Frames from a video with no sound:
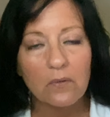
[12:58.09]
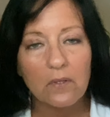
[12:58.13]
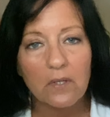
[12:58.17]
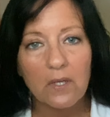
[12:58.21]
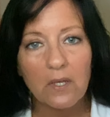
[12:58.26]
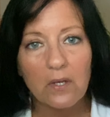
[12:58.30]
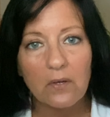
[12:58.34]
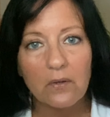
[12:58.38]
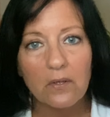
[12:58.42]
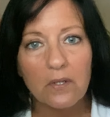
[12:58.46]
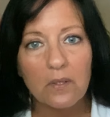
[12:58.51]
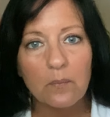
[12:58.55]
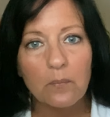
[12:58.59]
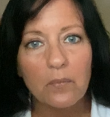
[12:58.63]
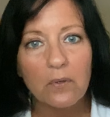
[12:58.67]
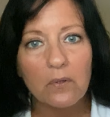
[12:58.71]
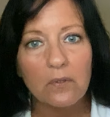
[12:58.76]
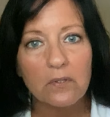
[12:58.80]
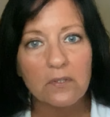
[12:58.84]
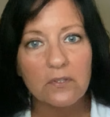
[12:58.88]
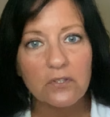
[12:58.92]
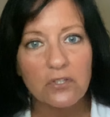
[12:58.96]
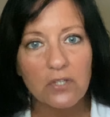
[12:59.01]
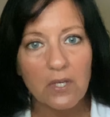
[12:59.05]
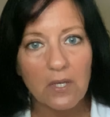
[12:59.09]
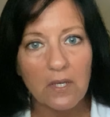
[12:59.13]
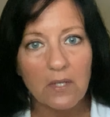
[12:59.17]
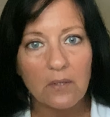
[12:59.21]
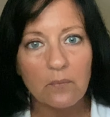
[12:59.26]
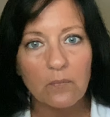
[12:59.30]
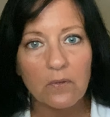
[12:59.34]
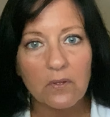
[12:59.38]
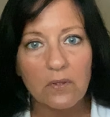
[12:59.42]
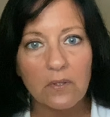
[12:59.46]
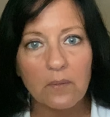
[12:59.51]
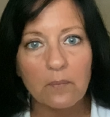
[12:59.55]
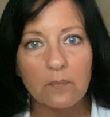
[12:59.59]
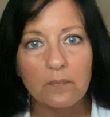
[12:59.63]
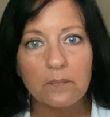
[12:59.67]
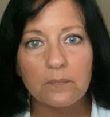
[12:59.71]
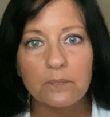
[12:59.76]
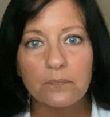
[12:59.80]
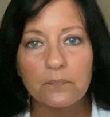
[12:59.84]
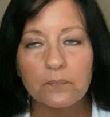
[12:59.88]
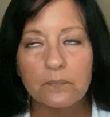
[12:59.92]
carrying a ball and chain with him,